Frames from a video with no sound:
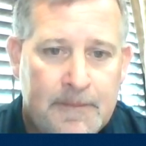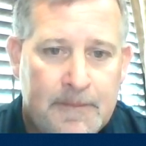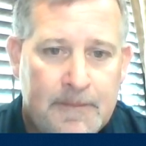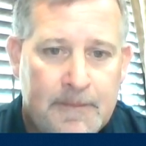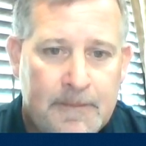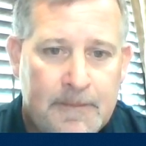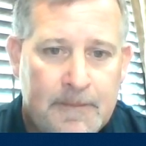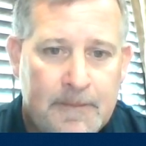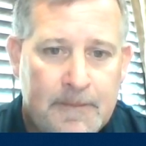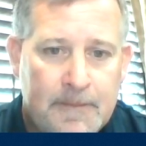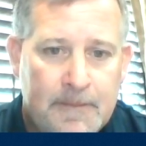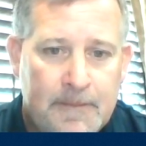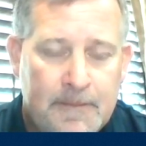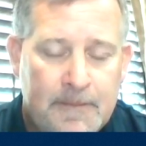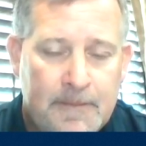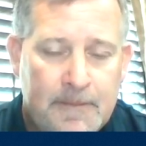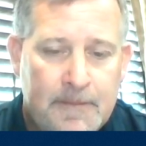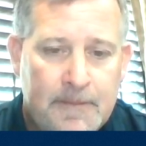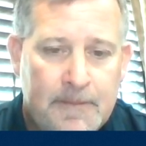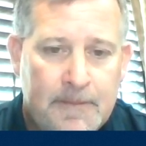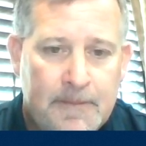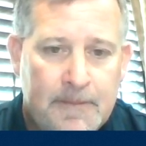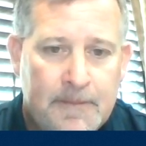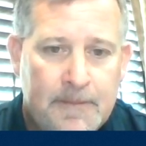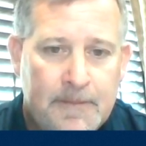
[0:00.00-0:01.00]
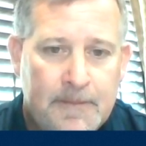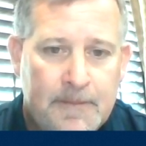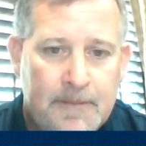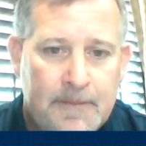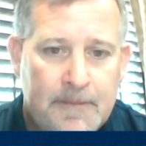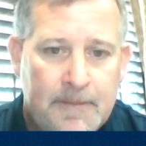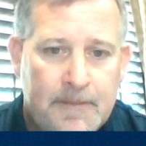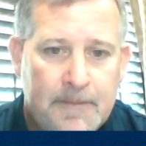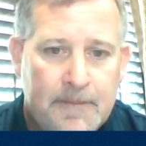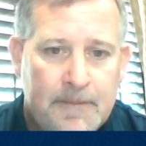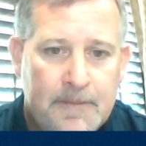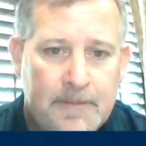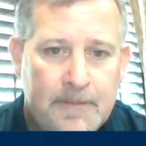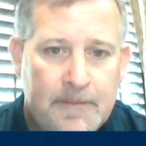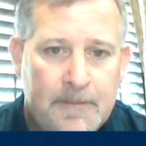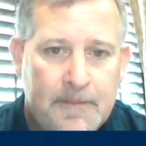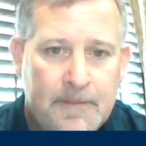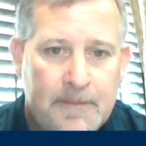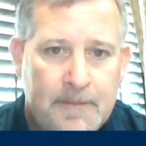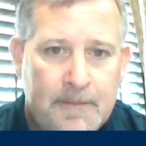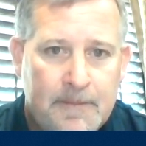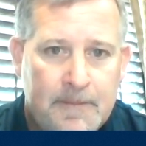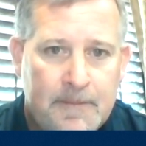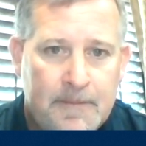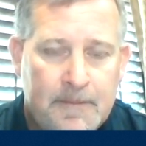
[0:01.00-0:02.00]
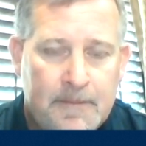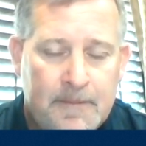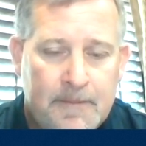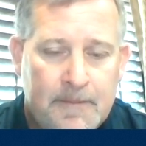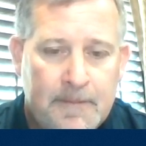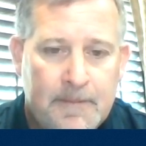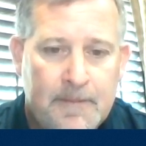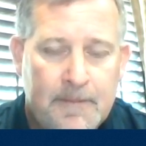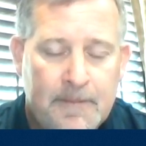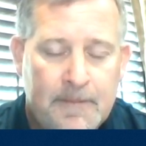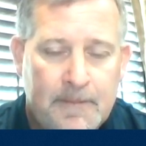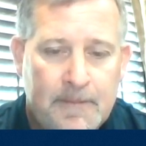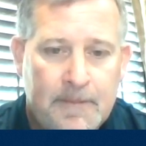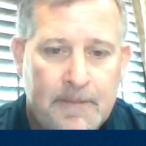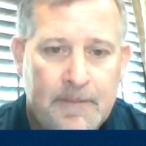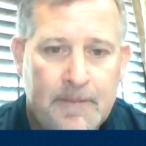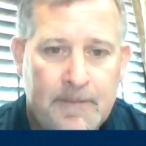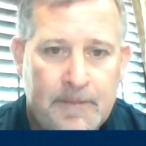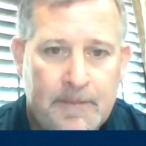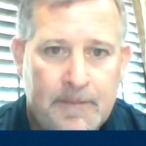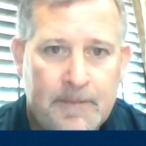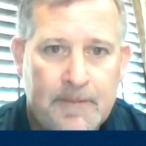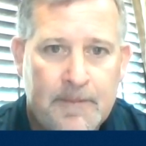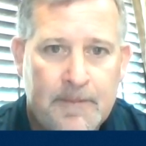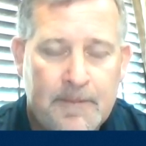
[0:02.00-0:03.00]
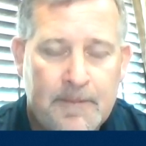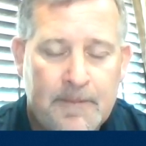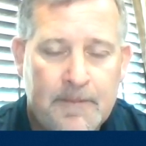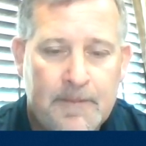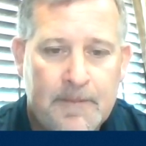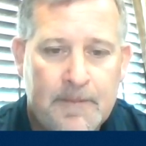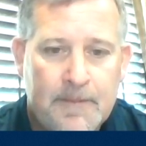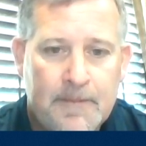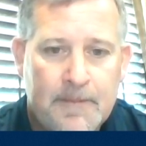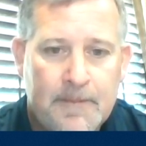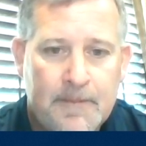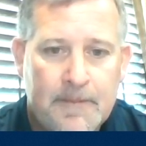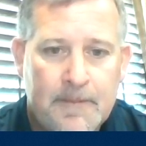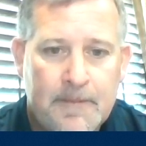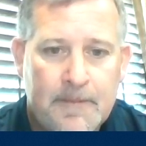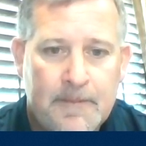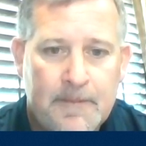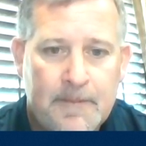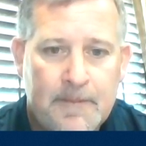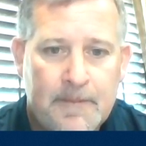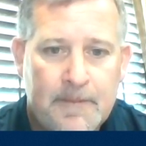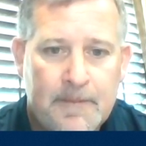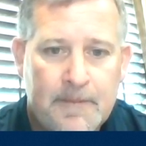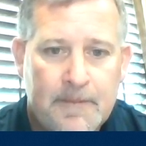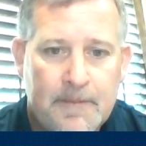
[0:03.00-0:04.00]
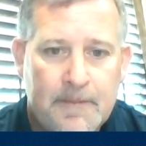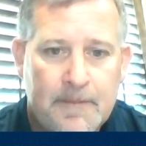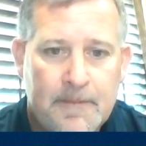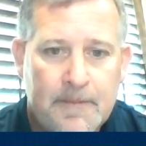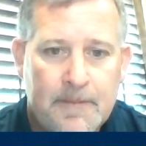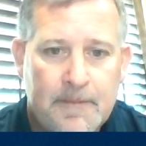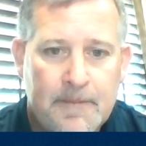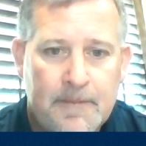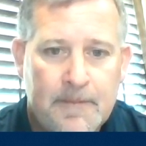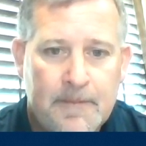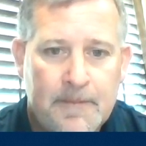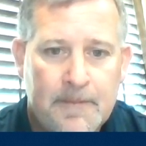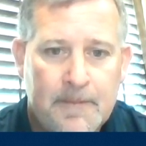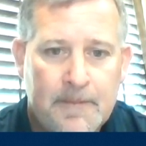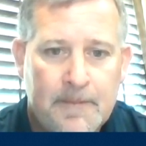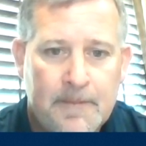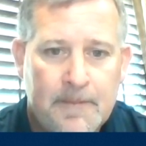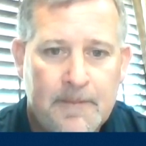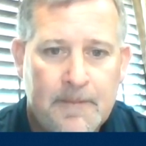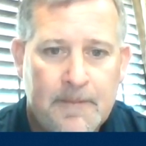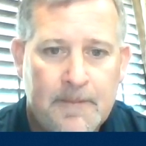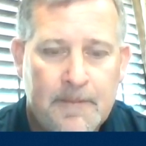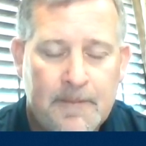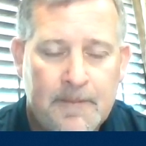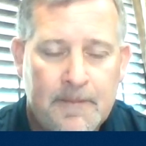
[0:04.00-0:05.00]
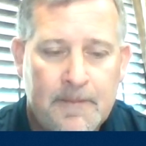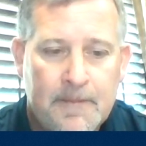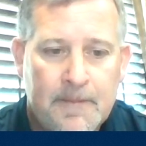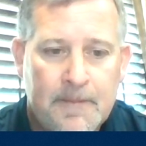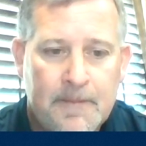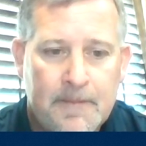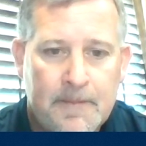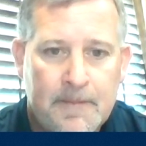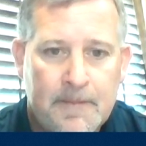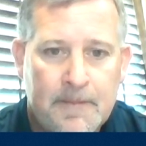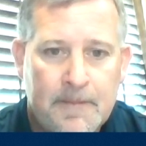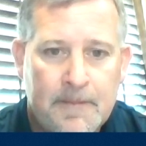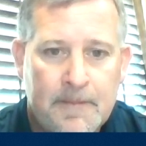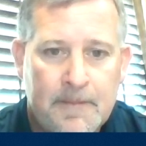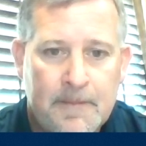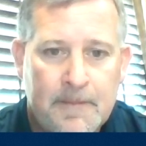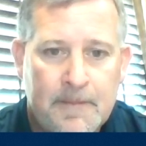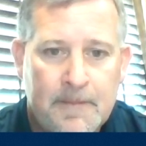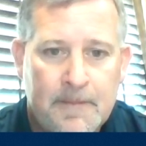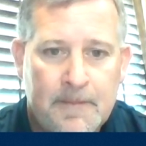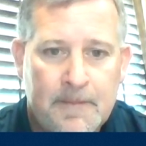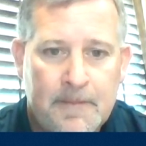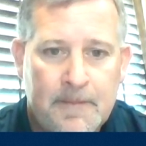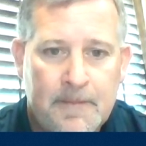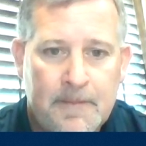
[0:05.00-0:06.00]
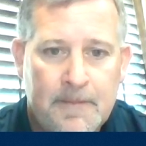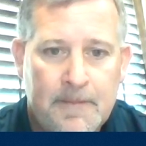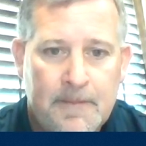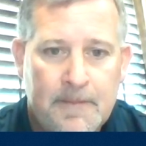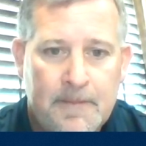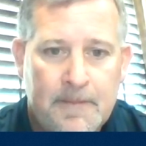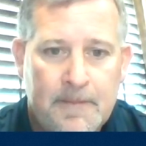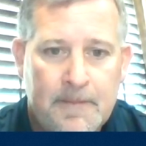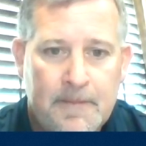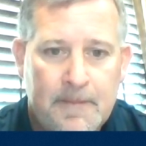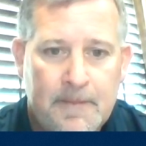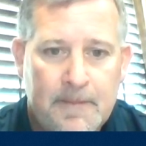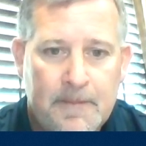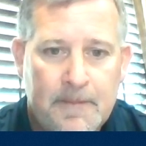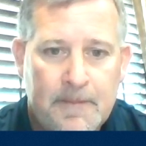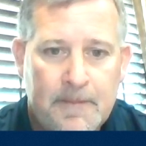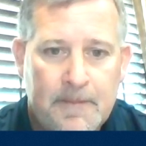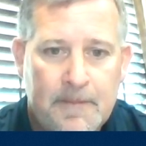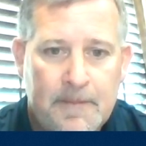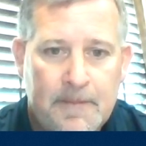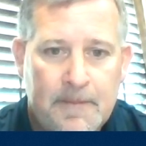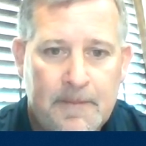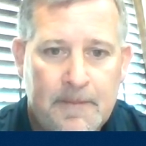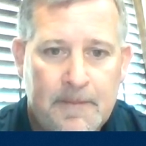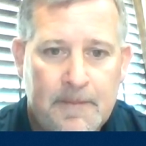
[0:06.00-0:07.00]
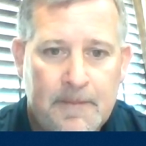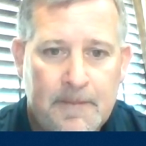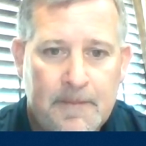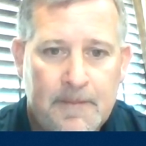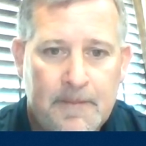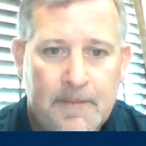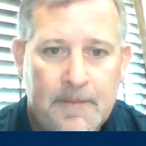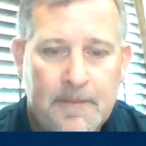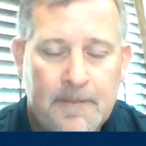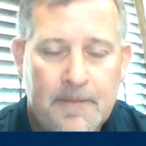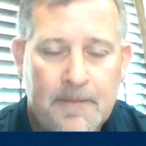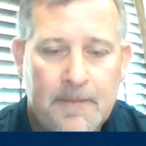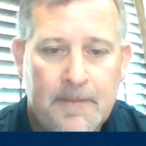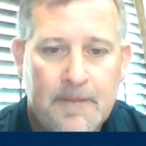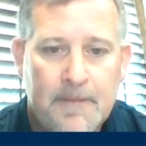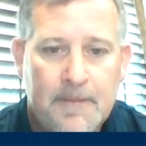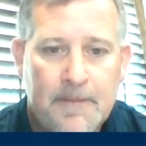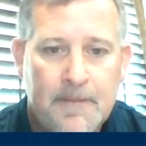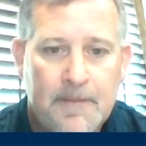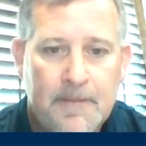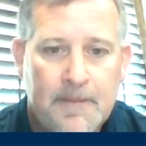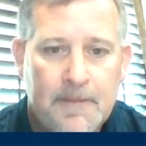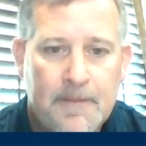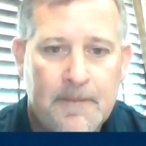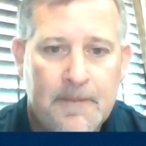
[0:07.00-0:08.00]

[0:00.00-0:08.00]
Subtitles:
(silent)